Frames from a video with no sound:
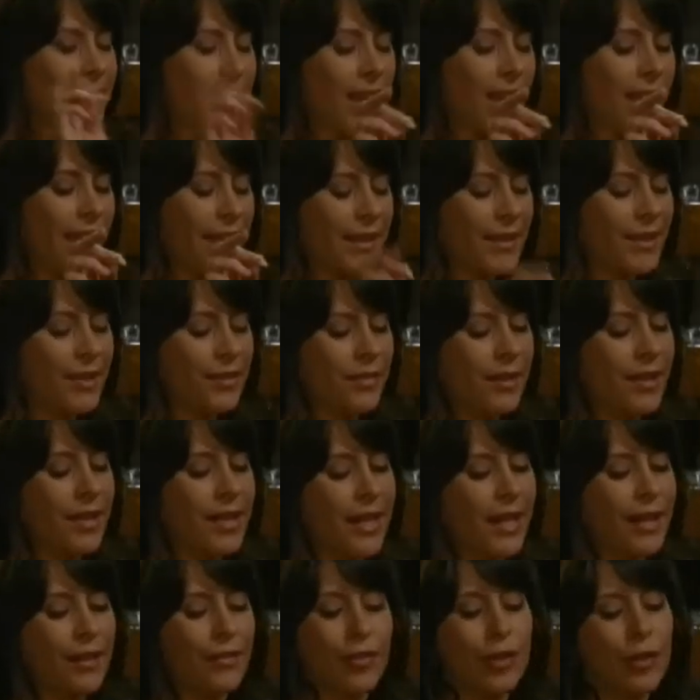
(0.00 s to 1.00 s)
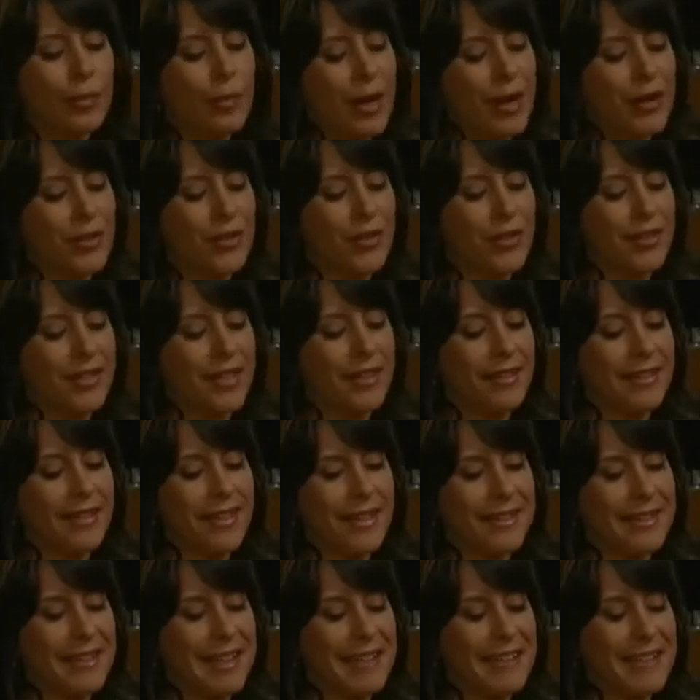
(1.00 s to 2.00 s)
That's funny. I've heard Patrick say the
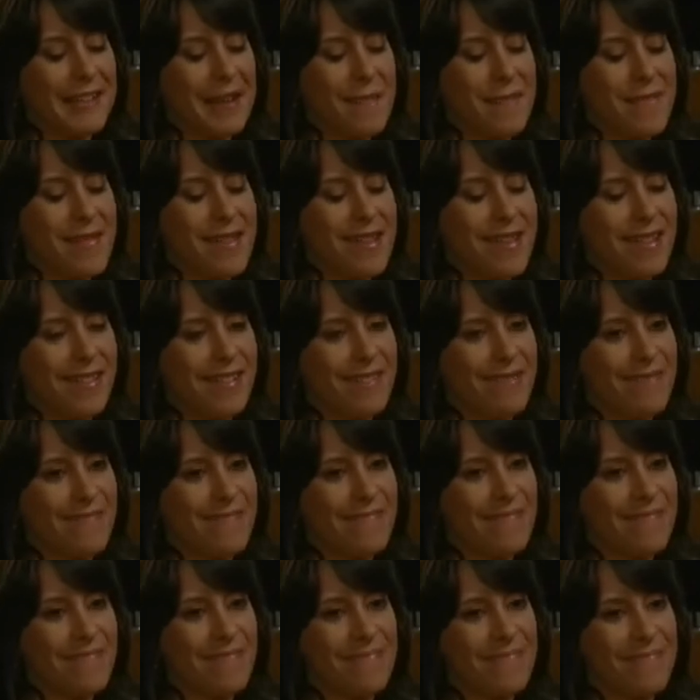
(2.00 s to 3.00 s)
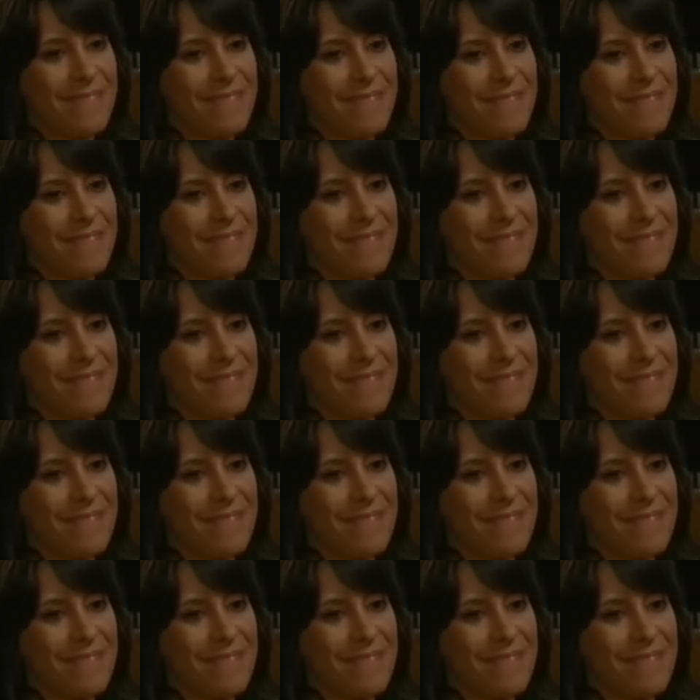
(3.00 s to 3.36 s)
exact same thing. Well,